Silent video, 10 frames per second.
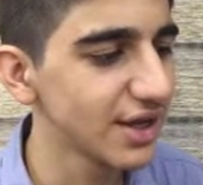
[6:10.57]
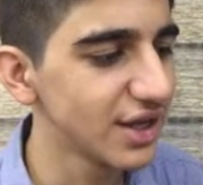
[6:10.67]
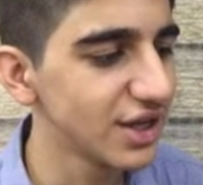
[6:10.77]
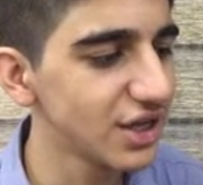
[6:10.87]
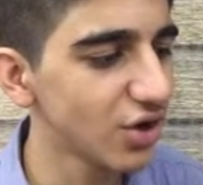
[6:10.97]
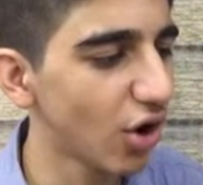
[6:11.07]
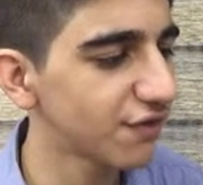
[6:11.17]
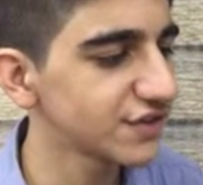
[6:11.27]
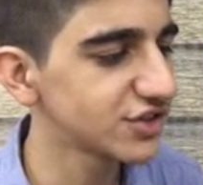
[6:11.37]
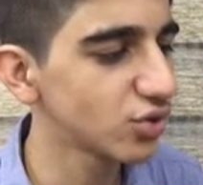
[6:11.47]
here,
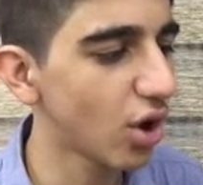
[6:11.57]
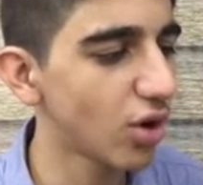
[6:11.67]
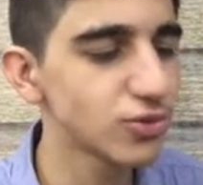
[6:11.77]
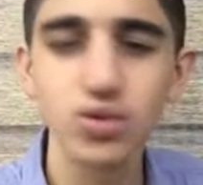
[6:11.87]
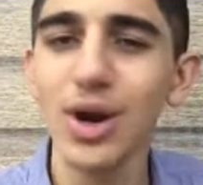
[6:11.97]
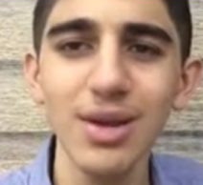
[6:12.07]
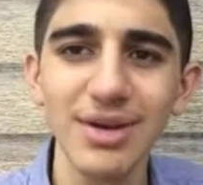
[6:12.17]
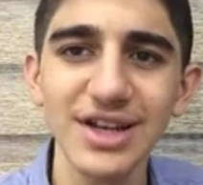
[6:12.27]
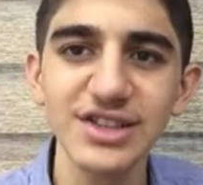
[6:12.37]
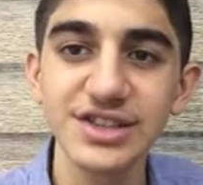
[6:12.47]
office to home 20
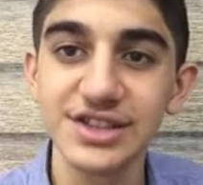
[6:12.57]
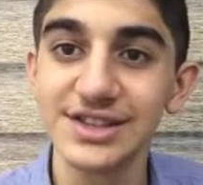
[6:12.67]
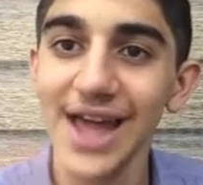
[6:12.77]
minutes,